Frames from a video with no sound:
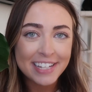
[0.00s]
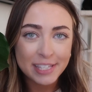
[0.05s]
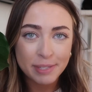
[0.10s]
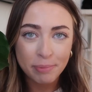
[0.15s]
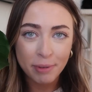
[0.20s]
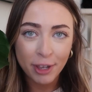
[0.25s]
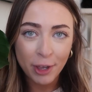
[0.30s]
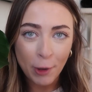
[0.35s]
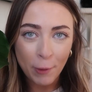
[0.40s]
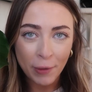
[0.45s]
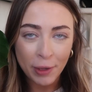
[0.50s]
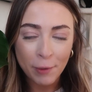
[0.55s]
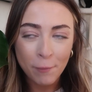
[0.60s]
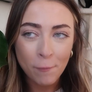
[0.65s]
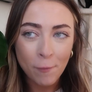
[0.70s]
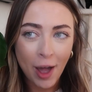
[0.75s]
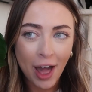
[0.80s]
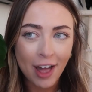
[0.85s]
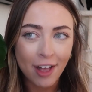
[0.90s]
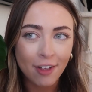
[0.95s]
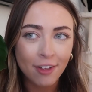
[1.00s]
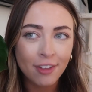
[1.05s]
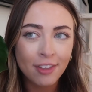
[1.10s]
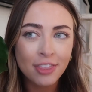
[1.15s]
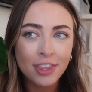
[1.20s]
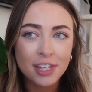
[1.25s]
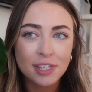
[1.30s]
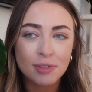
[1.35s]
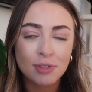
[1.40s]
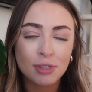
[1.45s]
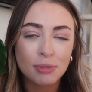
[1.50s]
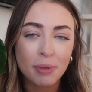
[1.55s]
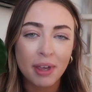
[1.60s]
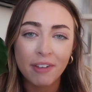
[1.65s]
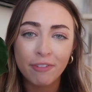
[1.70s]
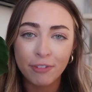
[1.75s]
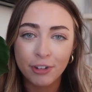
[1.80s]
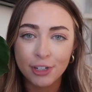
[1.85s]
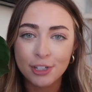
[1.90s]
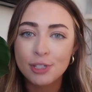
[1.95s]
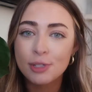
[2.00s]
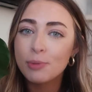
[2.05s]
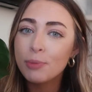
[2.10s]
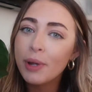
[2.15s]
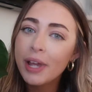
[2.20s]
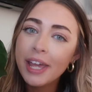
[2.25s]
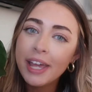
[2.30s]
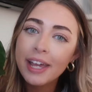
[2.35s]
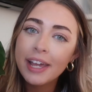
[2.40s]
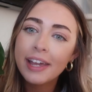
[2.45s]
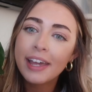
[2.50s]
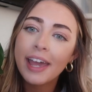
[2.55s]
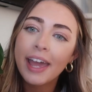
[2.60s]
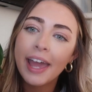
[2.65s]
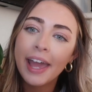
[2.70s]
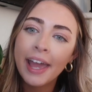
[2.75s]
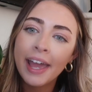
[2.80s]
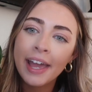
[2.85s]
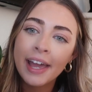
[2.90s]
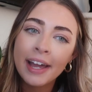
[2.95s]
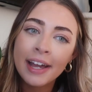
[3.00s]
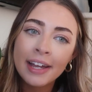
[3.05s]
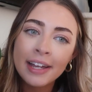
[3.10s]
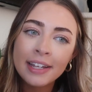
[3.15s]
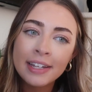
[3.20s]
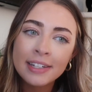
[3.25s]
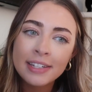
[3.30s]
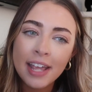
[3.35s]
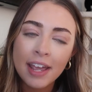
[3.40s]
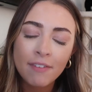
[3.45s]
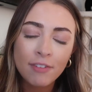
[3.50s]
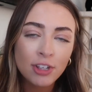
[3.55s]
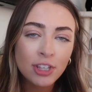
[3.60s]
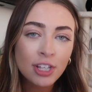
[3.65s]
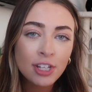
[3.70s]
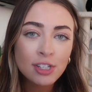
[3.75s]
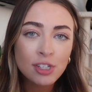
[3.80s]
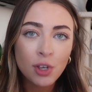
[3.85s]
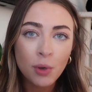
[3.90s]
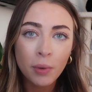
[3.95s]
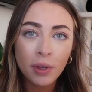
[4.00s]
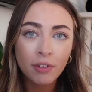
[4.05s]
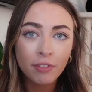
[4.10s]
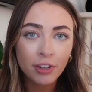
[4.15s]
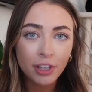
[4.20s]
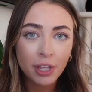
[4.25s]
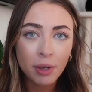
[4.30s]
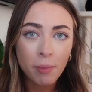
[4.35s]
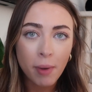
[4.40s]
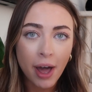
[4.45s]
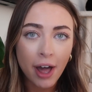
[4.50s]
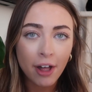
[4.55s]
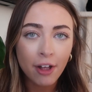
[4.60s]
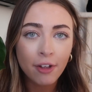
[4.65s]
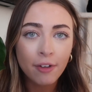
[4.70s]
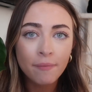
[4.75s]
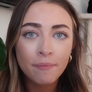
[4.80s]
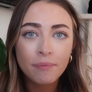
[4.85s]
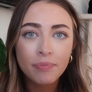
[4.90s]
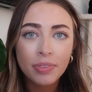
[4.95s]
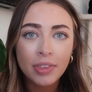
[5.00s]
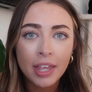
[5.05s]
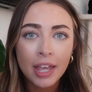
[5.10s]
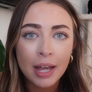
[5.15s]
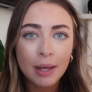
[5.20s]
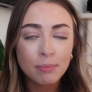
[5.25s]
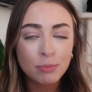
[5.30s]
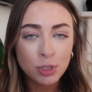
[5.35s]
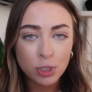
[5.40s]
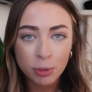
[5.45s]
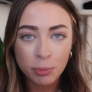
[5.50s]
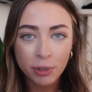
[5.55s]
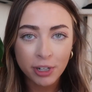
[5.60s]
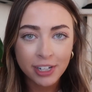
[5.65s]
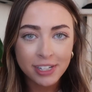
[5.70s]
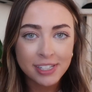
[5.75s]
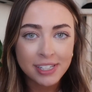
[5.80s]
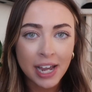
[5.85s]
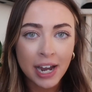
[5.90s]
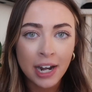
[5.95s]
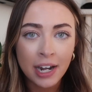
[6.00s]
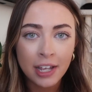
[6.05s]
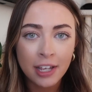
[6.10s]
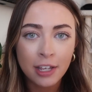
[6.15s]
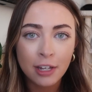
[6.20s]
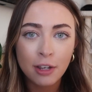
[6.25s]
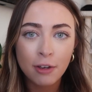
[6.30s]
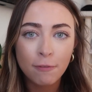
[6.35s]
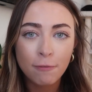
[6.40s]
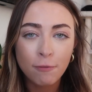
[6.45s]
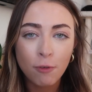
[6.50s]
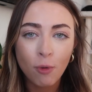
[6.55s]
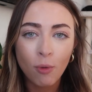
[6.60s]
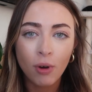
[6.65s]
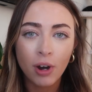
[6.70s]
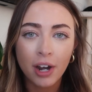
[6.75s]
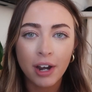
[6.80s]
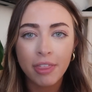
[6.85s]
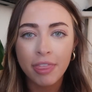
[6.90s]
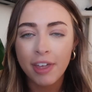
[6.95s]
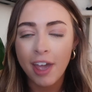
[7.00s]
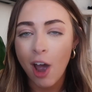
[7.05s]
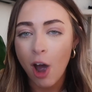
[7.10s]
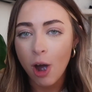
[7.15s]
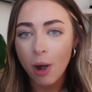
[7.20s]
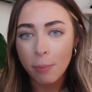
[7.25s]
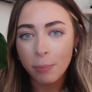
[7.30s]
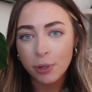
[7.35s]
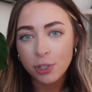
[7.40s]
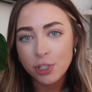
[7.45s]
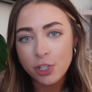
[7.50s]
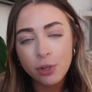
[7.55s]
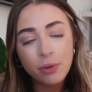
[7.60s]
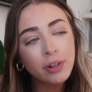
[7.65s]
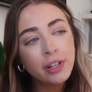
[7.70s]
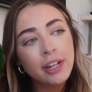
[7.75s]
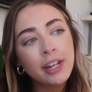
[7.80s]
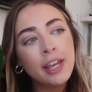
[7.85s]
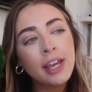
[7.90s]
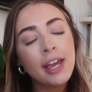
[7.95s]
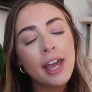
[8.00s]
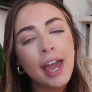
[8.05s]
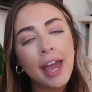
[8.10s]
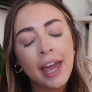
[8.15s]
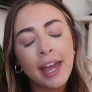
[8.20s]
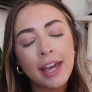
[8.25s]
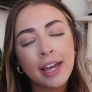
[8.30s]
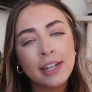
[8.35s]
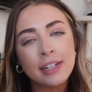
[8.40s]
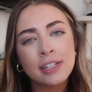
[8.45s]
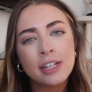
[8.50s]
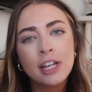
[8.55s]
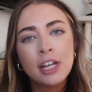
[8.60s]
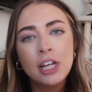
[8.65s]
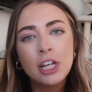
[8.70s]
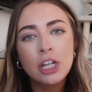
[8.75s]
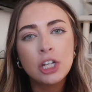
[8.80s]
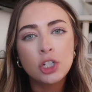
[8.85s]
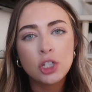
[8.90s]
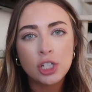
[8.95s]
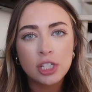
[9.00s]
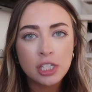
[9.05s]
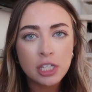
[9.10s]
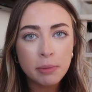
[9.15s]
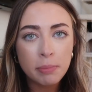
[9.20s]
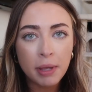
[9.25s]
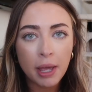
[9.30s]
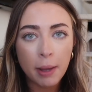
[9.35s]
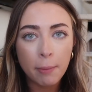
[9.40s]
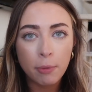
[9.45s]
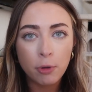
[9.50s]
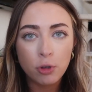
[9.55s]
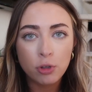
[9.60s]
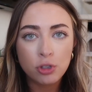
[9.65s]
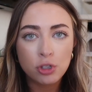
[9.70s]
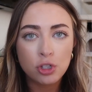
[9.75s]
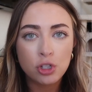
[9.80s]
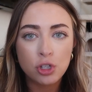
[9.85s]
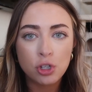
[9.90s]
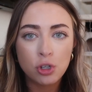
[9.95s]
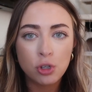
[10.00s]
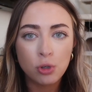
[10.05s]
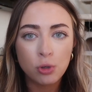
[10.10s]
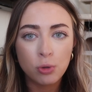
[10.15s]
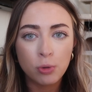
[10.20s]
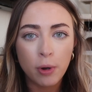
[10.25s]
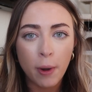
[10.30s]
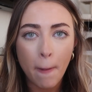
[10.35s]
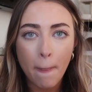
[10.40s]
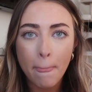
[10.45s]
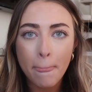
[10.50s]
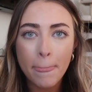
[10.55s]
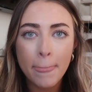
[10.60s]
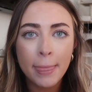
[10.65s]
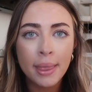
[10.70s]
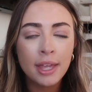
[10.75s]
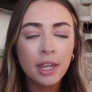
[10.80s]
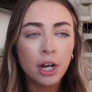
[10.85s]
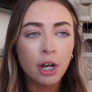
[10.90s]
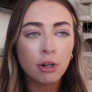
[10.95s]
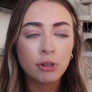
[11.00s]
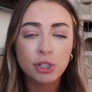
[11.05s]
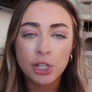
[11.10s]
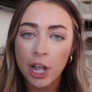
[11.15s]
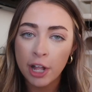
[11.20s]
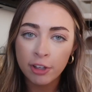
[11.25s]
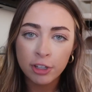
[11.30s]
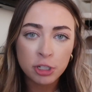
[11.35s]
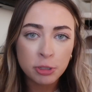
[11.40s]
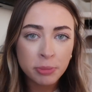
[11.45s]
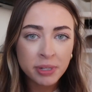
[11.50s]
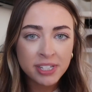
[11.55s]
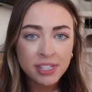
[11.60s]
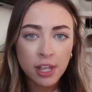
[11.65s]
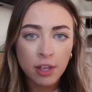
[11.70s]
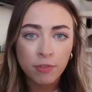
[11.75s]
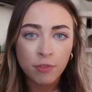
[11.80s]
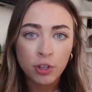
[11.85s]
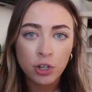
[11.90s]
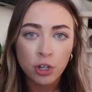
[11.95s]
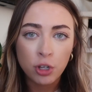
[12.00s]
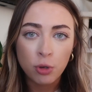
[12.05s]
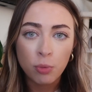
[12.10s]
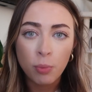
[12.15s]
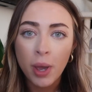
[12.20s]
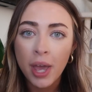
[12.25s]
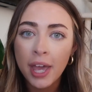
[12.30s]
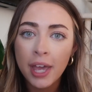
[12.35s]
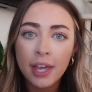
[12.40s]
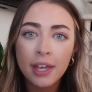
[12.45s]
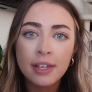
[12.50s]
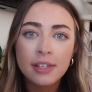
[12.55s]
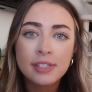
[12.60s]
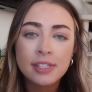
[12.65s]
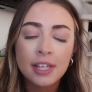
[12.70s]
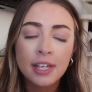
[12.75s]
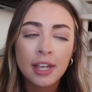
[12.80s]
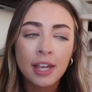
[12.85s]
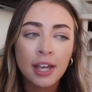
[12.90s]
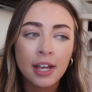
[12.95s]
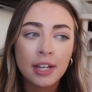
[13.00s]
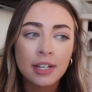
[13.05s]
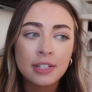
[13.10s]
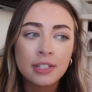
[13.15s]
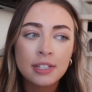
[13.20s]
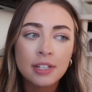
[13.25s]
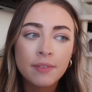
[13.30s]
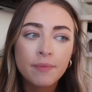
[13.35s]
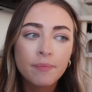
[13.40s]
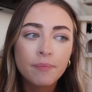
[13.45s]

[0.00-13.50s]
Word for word: it's been going well. This was my first week and everything's going really well. I'm super excited for the opportunity and just to be able to, you know, challenge myself in new ways and